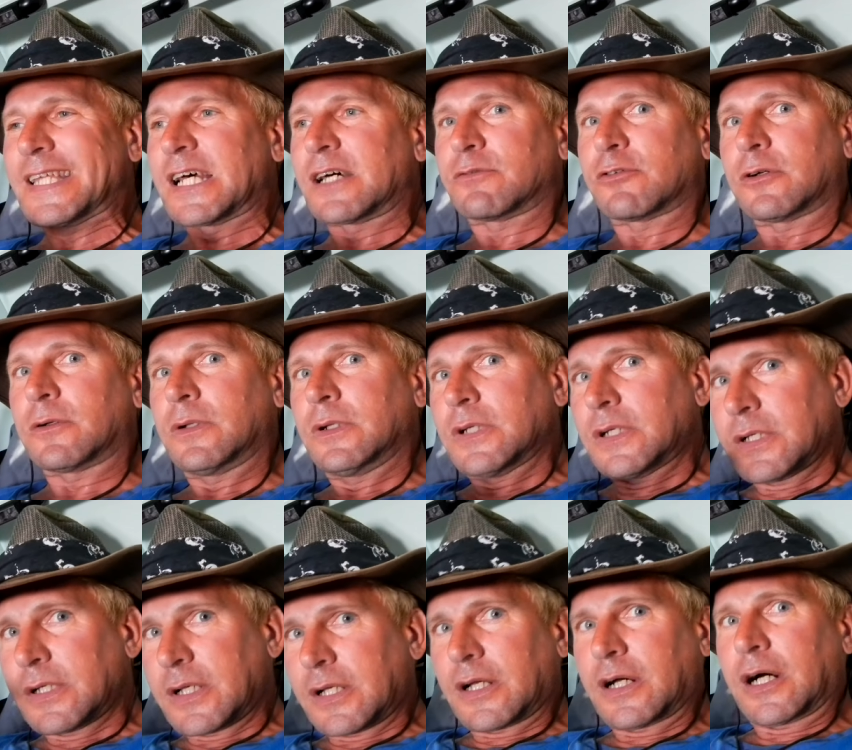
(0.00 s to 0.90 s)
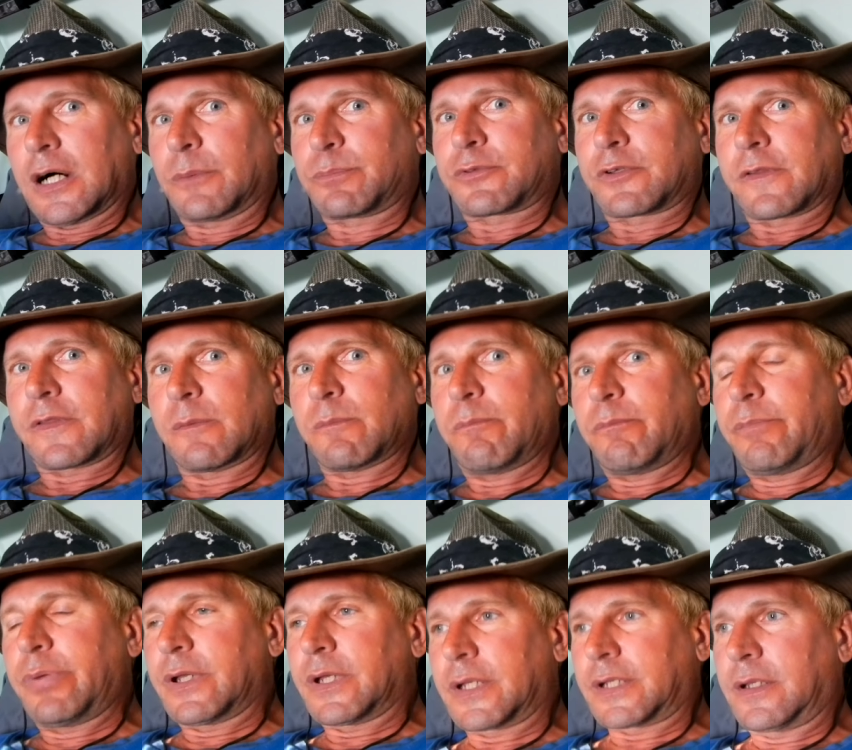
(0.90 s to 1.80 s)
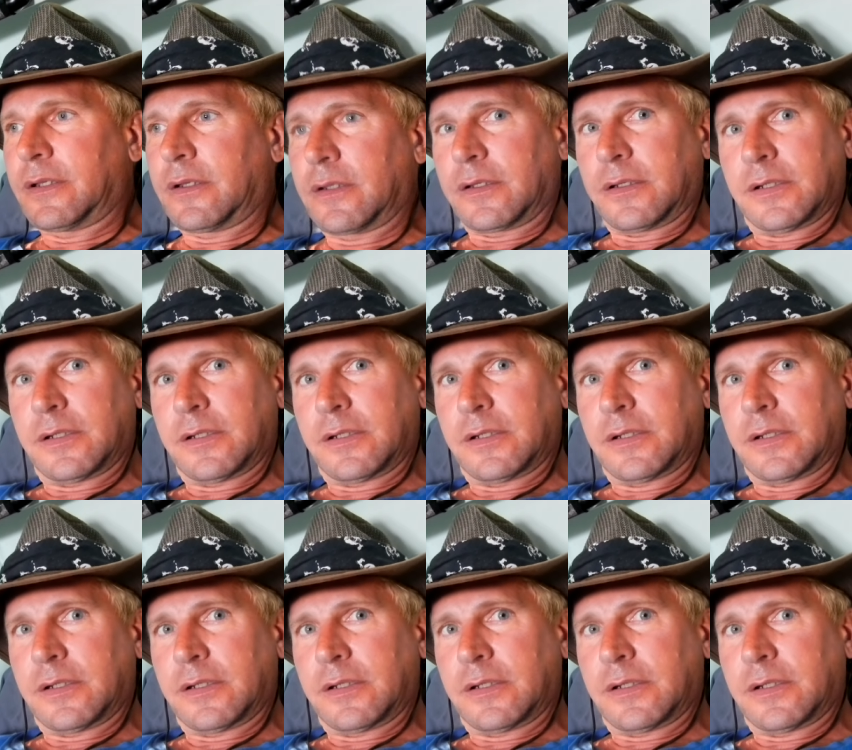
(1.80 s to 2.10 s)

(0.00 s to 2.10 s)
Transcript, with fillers: level up to the big